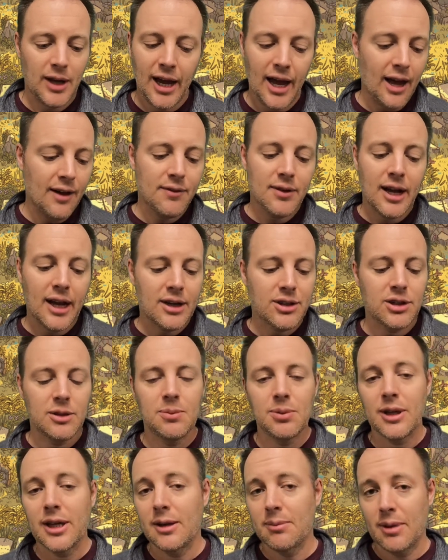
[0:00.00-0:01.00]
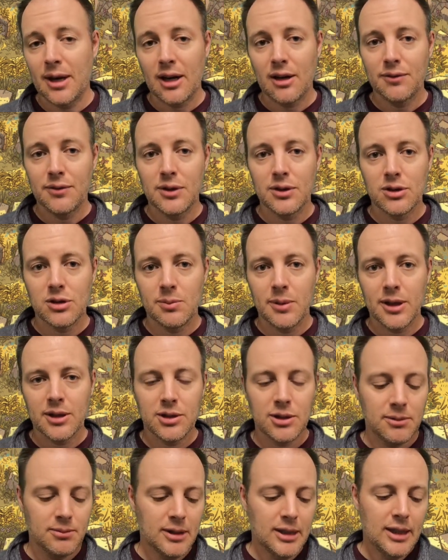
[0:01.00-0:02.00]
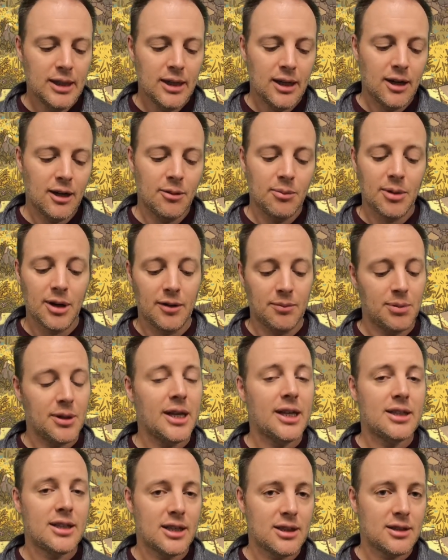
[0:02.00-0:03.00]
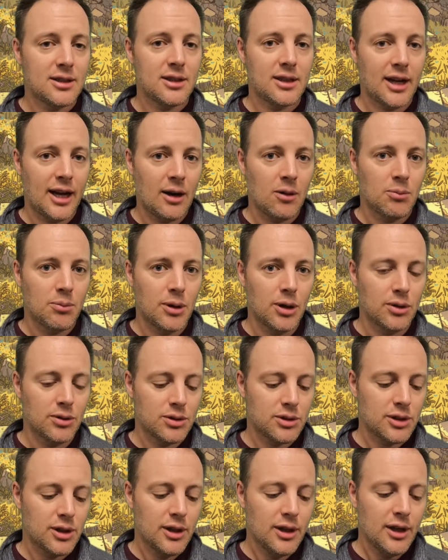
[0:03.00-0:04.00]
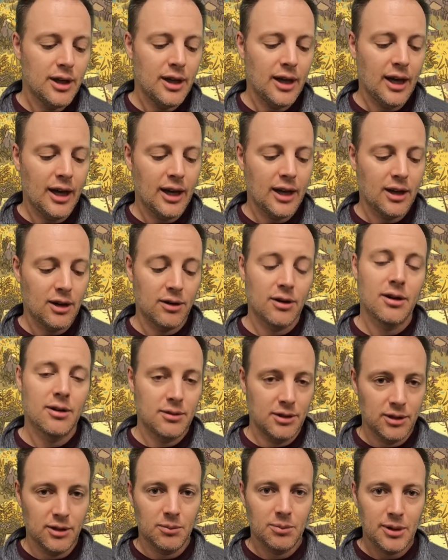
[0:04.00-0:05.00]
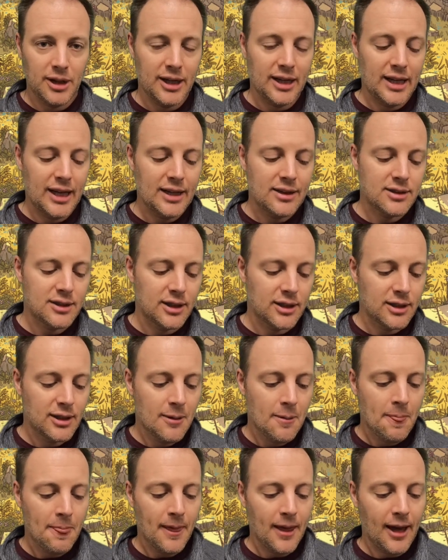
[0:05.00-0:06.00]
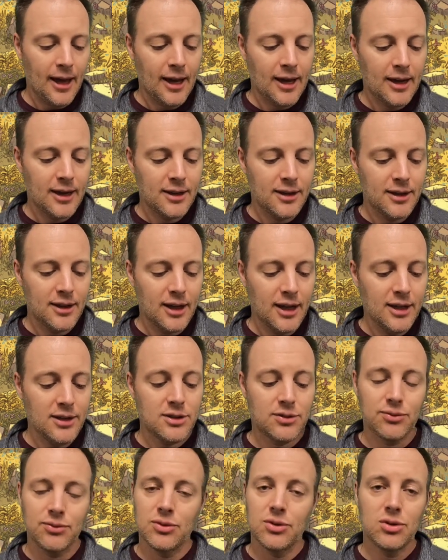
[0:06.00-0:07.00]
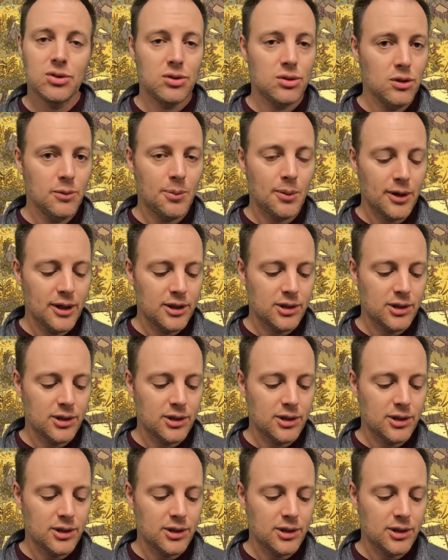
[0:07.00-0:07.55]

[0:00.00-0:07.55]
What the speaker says: I haven't actually played Battlefield Specter, but I played Desolate Outposts, played against it. And it's super